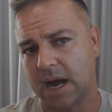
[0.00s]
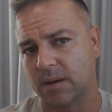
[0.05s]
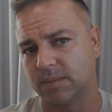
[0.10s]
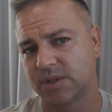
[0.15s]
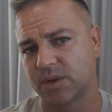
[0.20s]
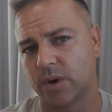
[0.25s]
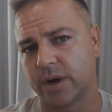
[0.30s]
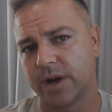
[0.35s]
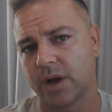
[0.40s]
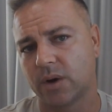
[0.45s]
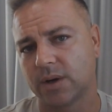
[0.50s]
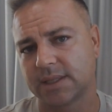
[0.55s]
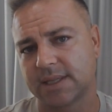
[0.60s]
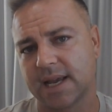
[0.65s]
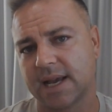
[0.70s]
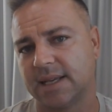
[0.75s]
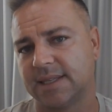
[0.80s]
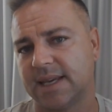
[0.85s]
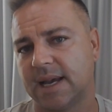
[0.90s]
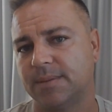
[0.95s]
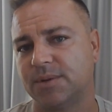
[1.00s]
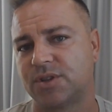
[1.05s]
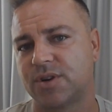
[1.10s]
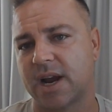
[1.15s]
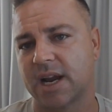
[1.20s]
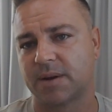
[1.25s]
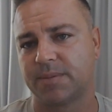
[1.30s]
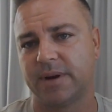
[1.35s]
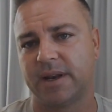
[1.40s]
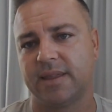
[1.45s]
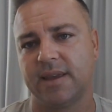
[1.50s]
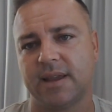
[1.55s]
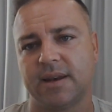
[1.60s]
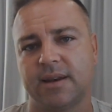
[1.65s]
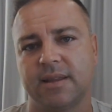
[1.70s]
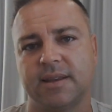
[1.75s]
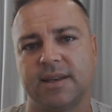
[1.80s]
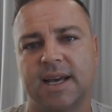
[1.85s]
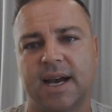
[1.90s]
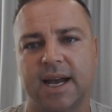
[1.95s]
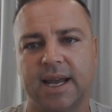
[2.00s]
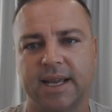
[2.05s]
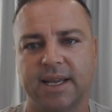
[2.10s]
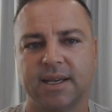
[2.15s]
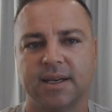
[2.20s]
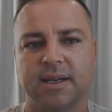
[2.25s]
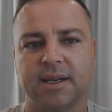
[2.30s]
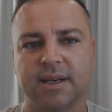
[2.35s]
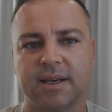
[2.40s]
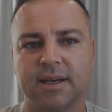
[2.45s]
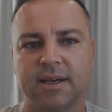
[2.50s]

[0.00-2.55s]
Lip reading: So I know it sounds abstract, but at the end of the day,